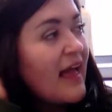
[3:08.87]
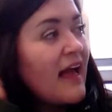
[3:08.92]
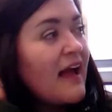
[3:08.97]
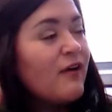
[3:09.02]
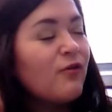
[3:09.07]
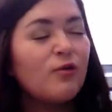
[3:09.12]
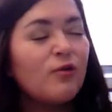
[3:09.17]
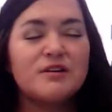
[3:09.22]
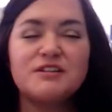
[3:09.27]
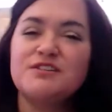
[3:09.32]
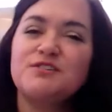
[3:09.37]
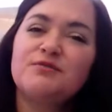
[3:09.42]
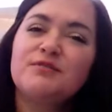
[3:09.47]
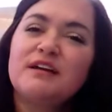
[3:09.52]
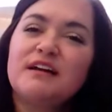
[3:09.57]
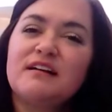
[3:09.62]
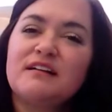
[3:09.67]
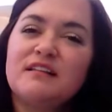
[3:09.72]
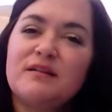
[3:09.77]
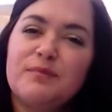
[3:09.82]
What do you
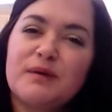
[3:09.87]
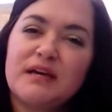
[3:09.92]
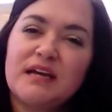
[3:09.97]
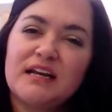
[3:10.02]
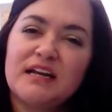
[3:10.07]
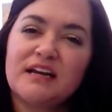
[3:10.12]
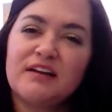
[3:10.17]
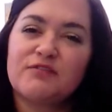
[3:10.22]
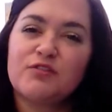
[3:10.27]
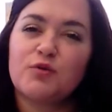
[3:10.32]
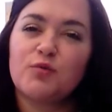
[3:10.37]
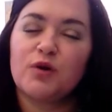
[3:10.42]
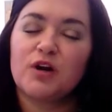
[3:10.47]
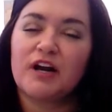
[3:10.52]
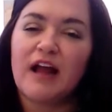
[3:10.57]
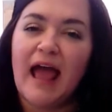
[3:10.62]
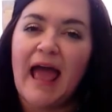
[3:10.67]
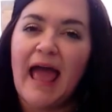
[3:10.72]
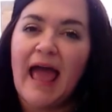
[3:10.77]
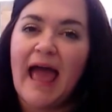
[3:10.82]
hear at the beginning of the word
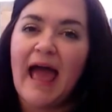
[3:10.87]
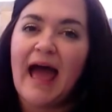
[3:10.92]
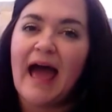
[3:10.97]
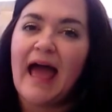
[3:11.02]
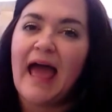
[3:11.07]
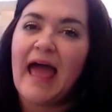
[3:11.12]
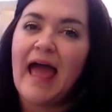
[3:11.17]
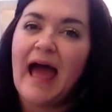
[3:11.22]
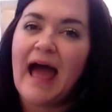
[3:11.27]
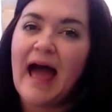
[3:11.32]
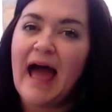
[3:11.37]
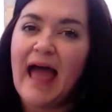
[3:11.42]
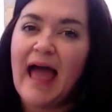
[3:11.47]
answer?